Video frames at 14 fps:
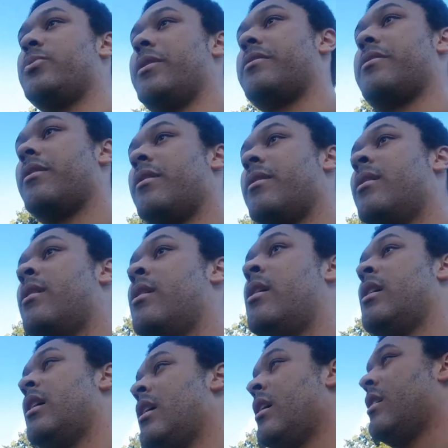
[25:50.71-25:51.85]
with
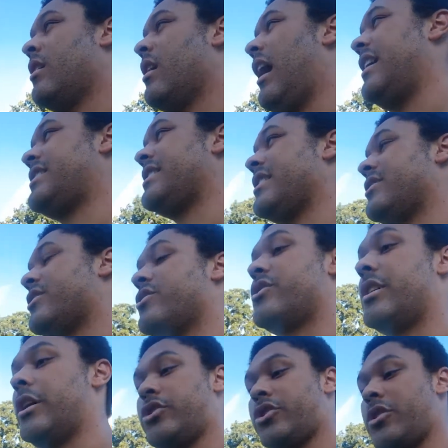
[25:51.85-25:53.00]
ideas and
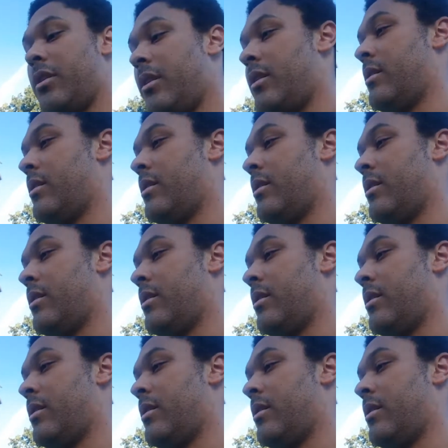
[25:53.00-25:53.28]
such.